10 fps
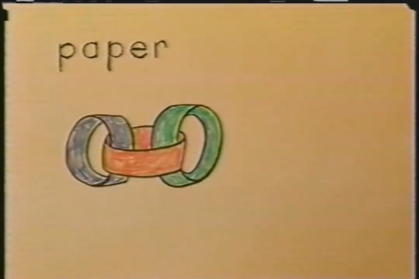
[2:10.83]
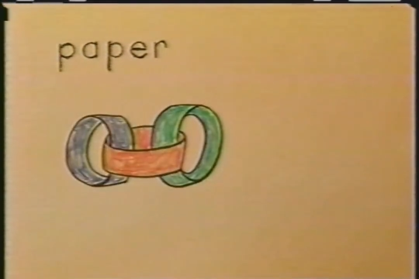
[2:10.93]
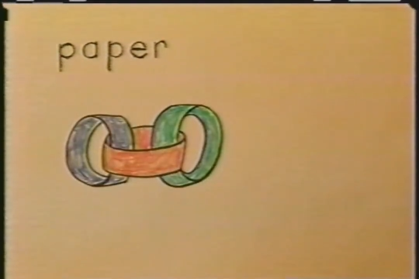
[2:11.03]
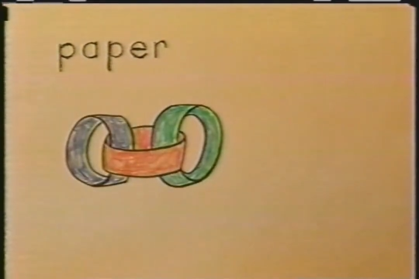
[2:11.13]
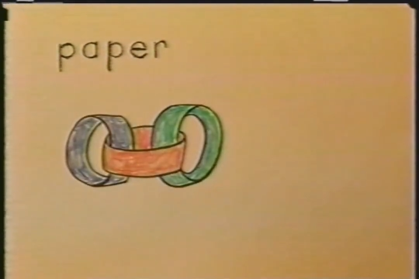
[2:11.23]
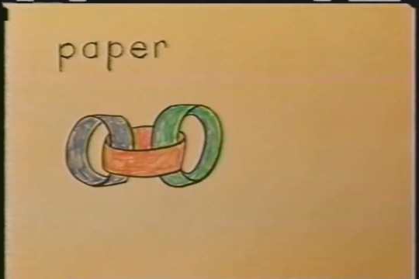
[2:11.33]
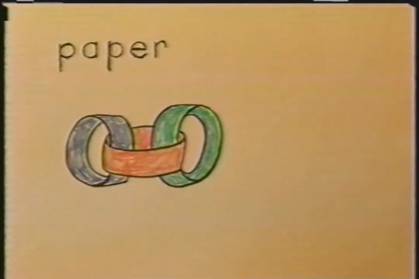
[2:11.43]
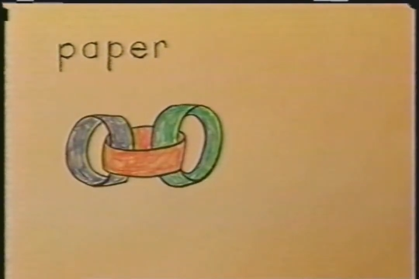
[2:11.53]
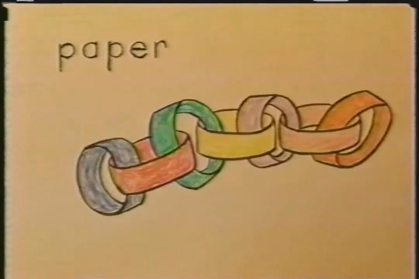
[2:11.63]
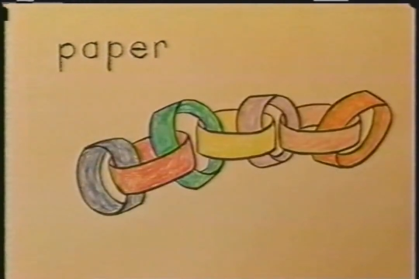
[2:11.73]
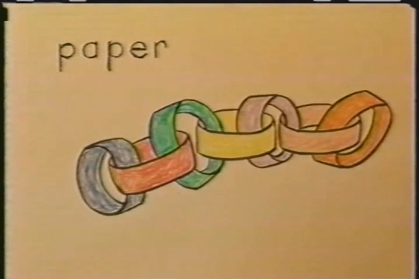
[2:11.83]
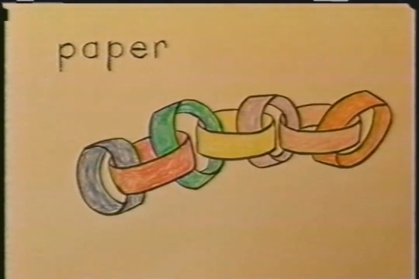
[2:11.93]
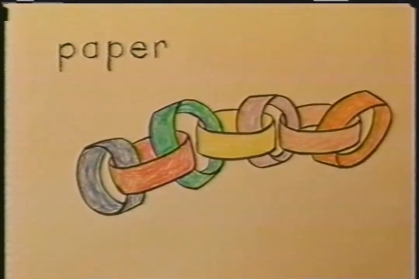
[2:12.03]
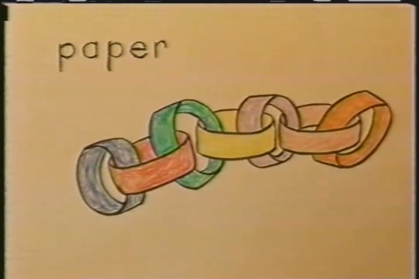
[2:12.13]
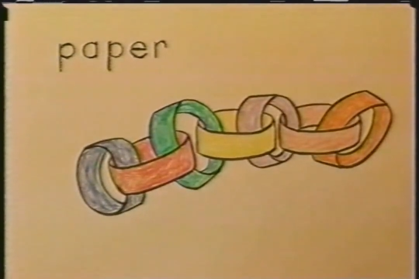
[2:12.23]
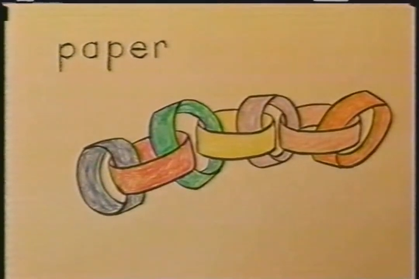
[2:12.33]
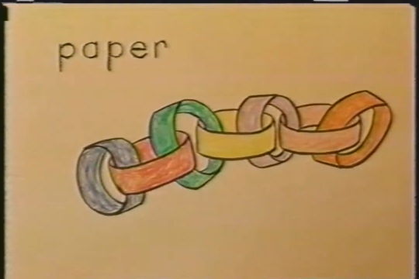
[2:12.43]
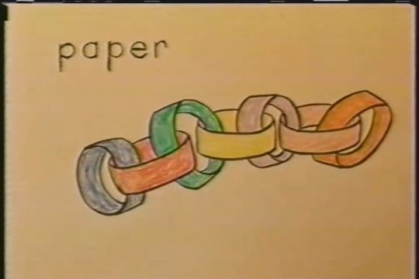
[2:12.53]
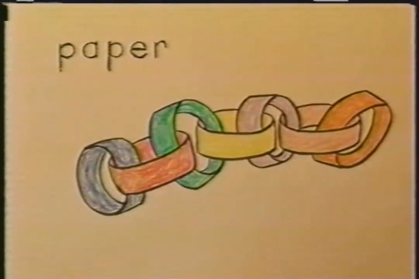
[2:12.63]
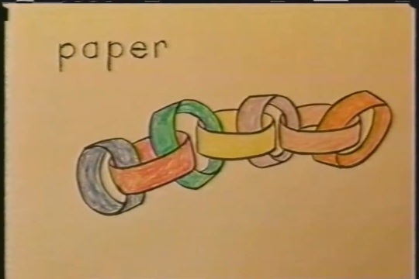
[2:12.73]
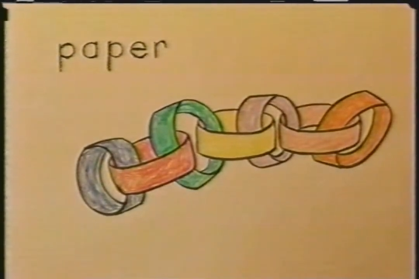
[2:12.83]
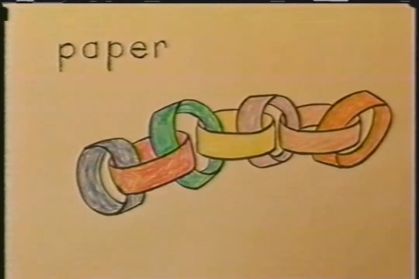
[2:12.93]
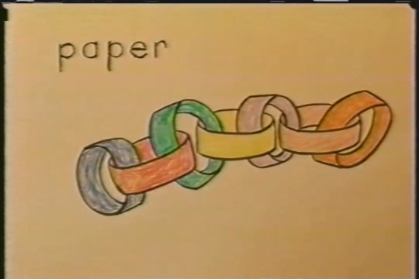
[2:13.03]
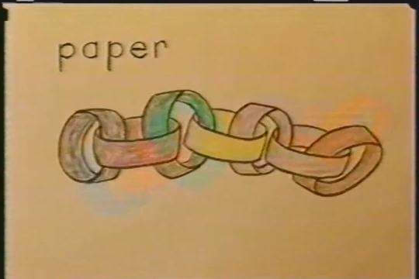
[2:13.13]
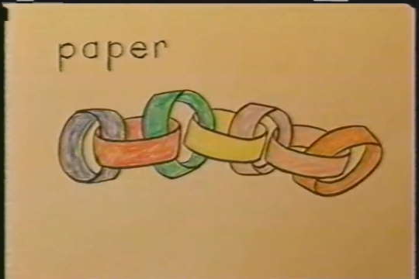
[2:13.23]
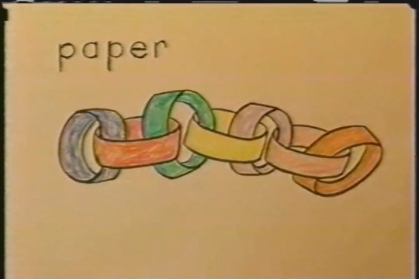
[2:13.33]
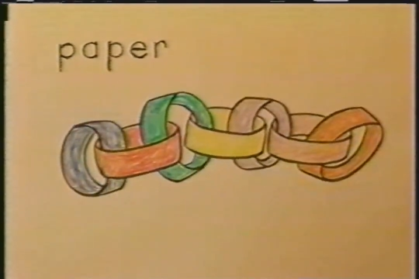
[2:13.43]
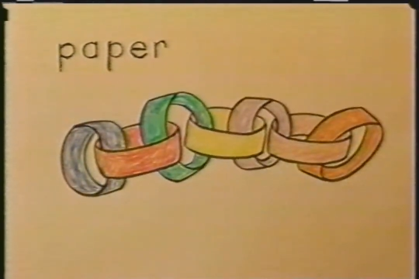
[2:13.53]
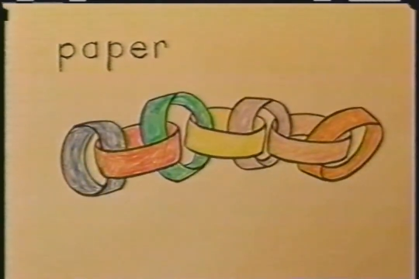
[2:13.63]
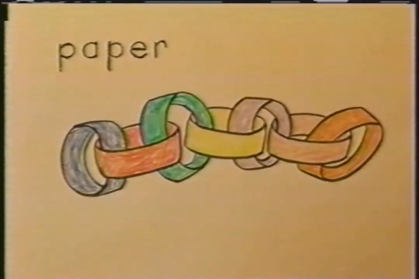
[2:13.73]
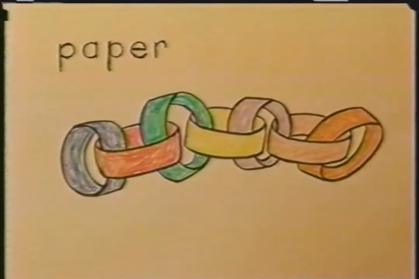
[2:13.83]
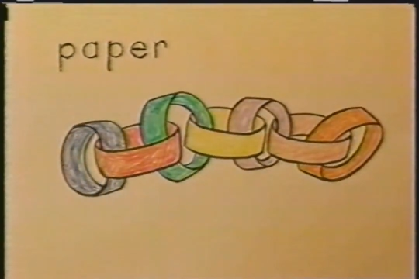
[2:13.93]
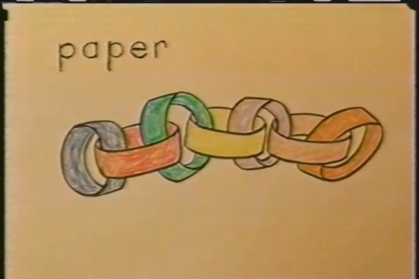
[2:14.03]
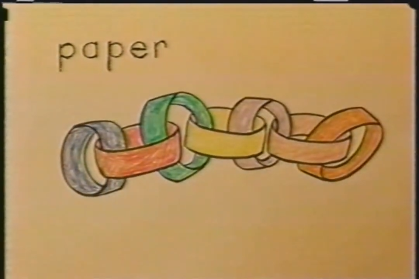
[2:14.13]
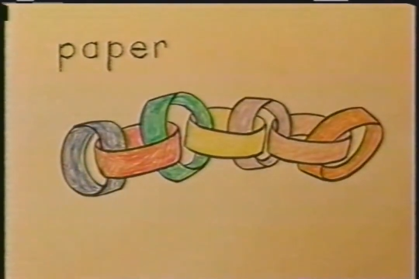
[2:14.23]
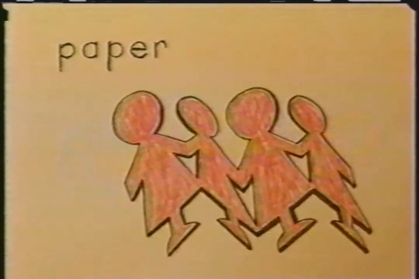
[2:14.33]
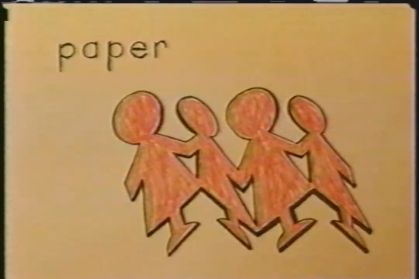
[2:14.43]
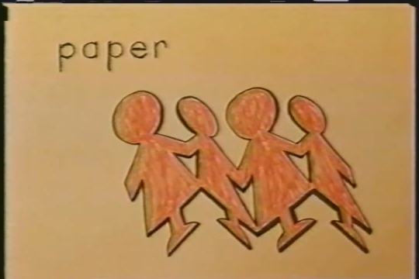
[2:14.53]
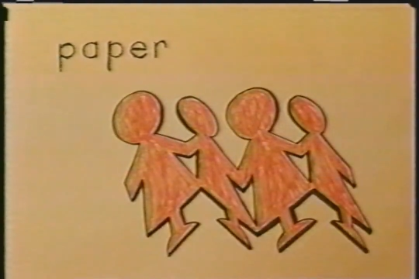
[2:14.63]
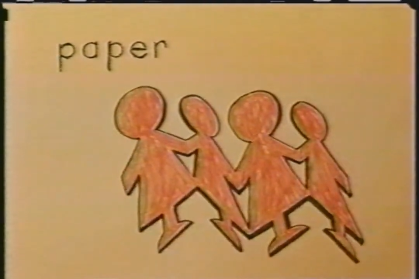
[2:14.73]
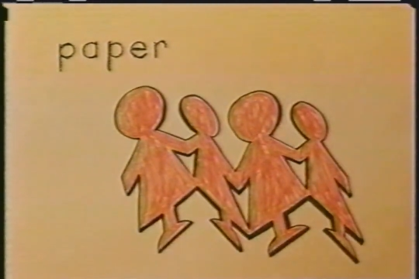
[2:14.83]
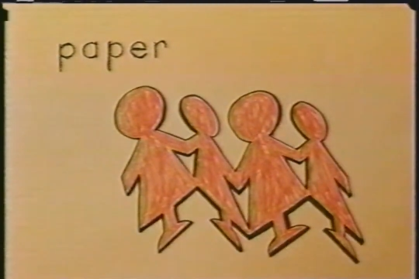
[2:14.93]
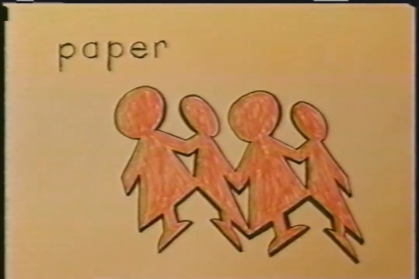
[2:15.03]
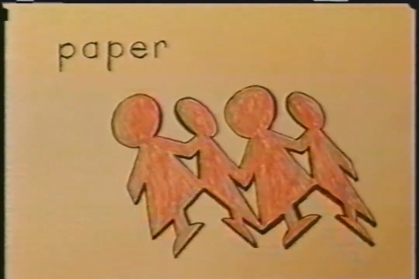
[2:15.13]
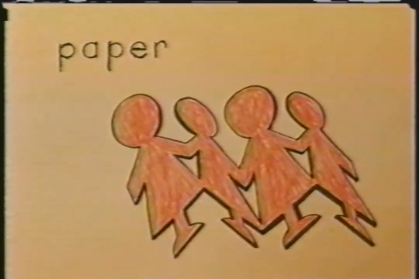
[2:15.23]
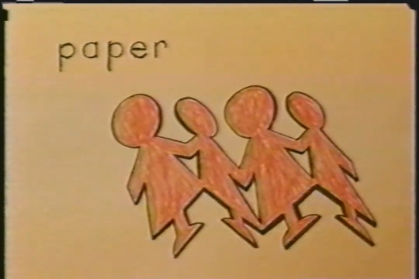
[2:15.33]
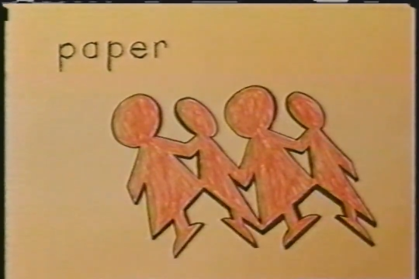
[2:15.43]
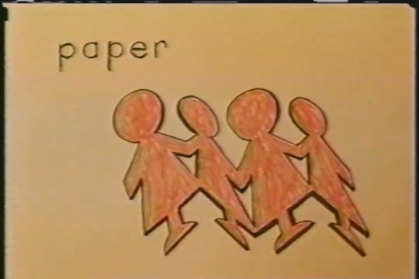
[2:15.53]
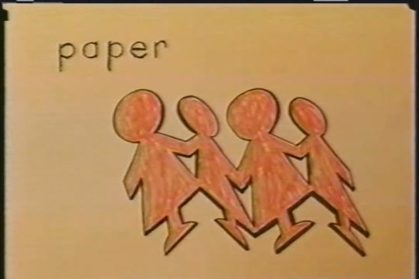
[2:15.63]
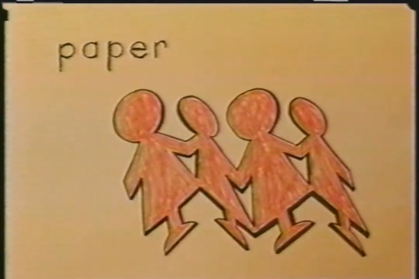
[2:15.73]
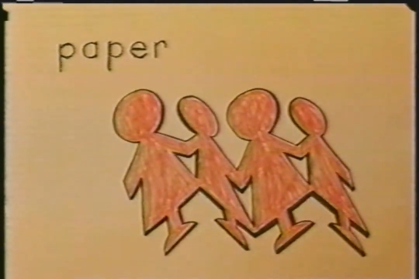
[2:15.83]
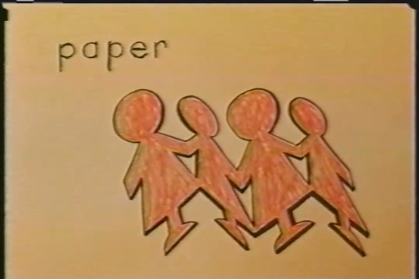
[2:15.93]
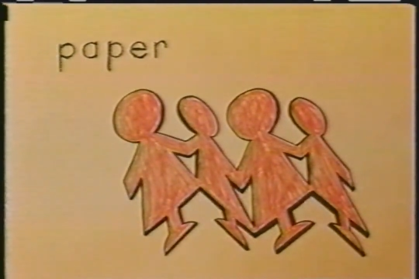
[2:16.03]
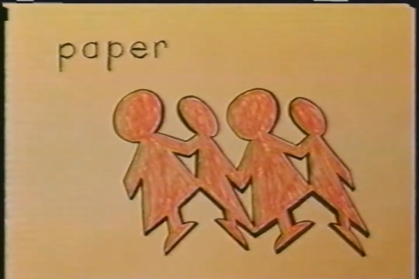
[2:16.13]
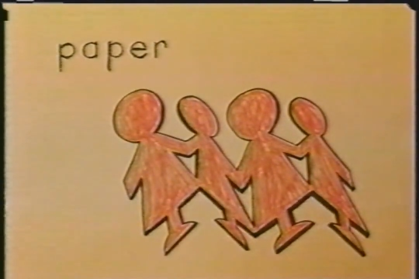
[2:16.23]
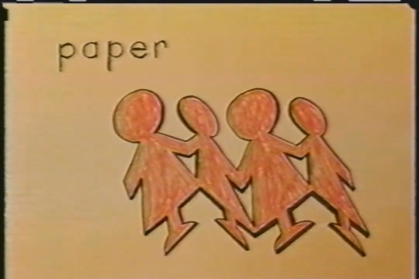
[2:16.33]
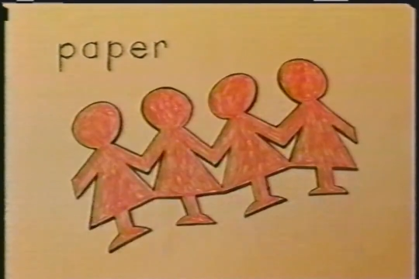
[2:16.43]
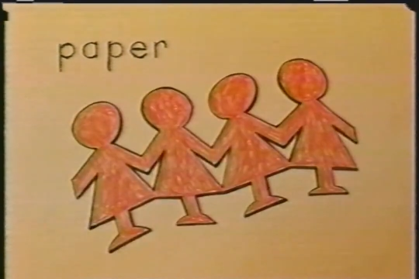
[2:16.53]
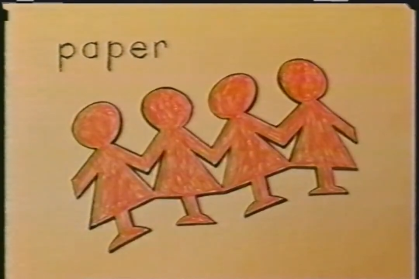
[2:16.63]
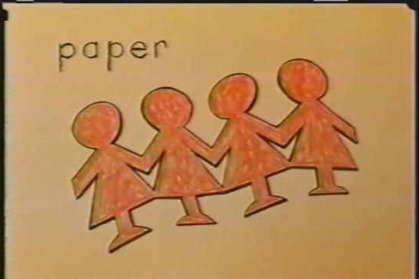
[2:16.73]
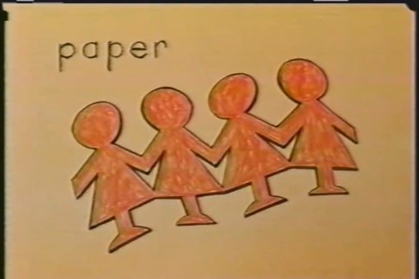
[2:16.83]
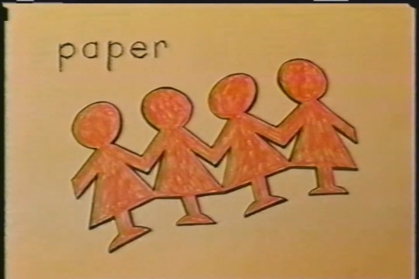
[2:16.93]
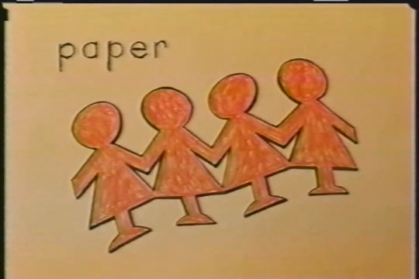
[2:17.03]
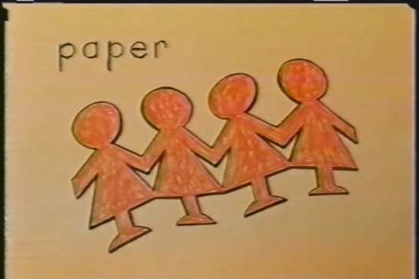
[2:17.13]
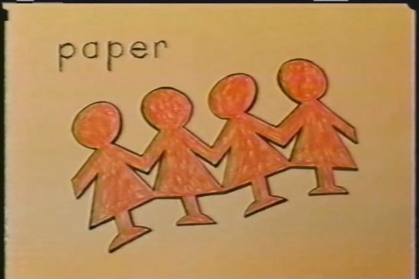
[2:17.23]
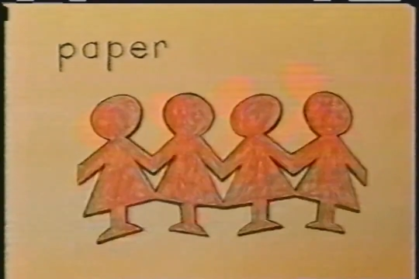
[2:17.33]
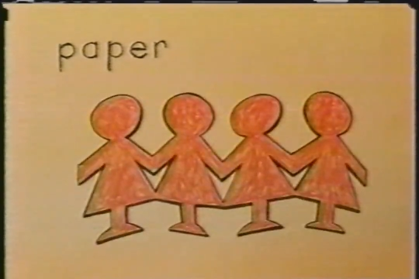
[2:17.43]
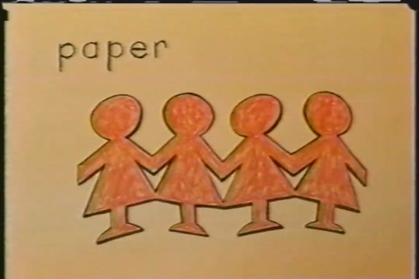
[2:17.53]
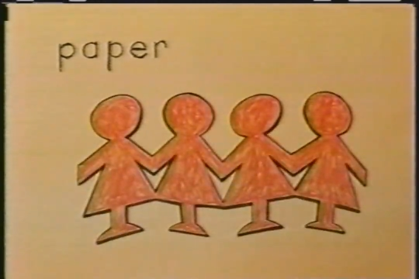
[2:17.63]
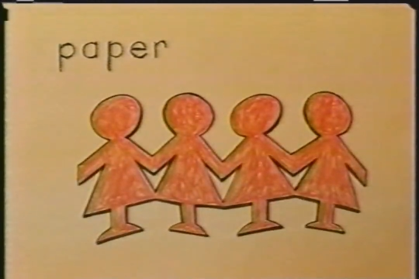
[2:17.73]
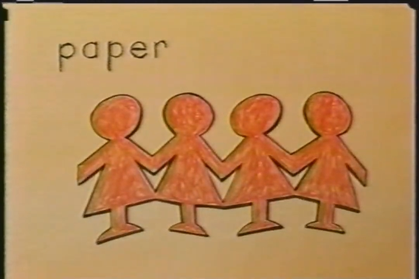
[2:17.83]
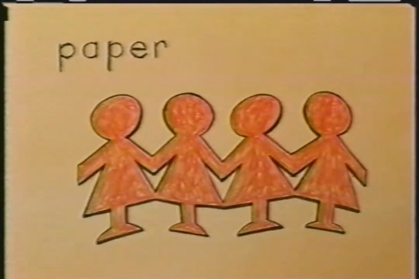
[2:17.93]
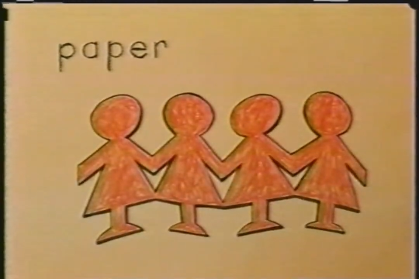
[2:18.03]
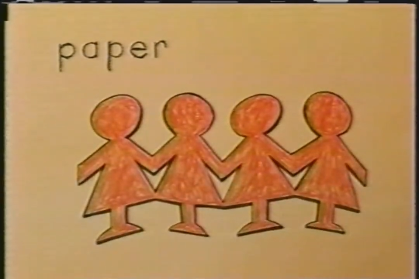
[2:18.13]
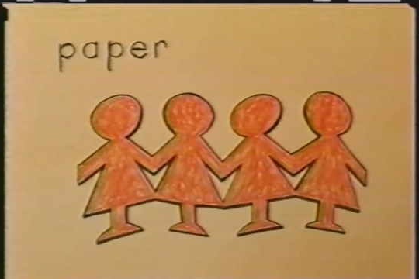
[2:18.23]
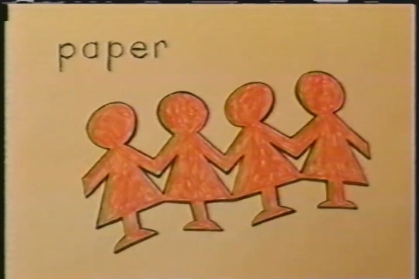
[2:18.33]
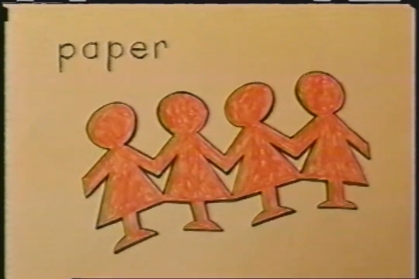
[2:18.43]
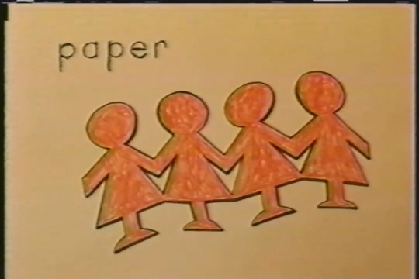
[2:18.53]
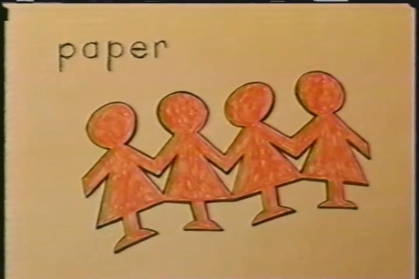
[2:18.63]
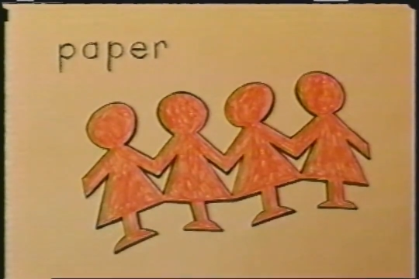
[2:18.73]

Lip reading: (no speaker visible)